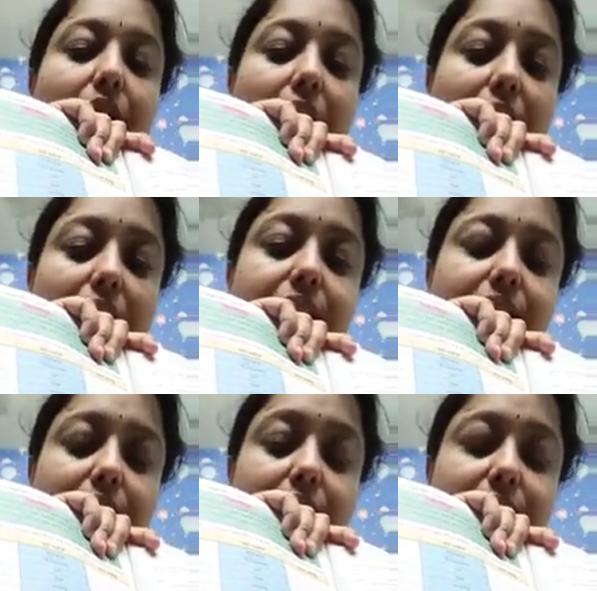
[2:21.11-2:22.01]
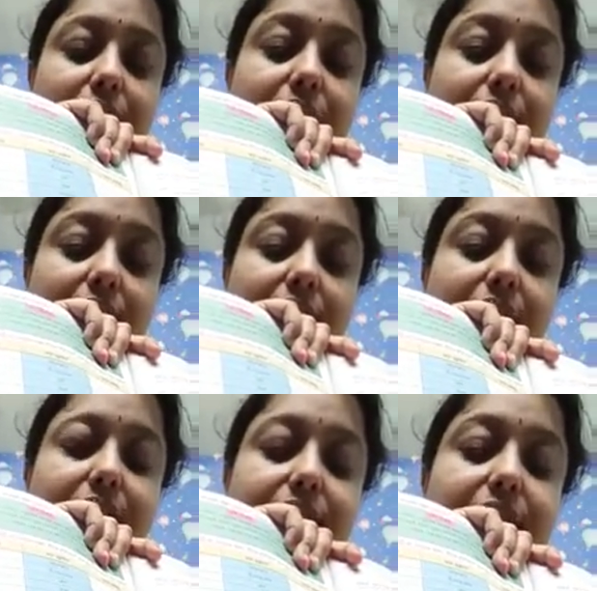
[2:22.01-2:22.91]
and these are
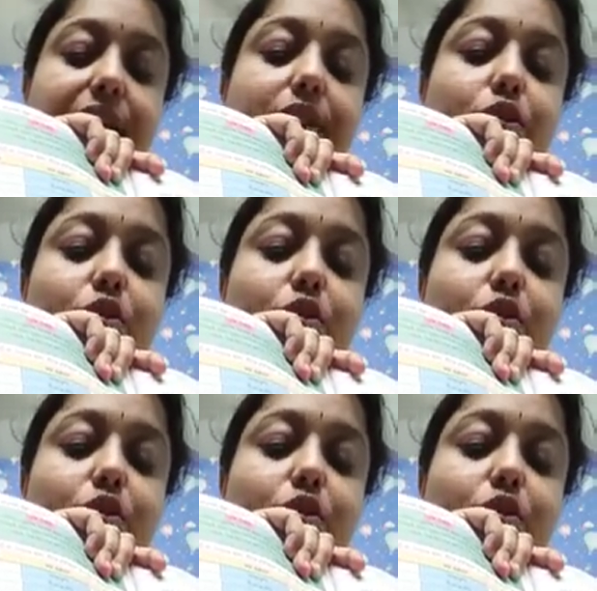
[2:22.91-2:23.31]
the stilt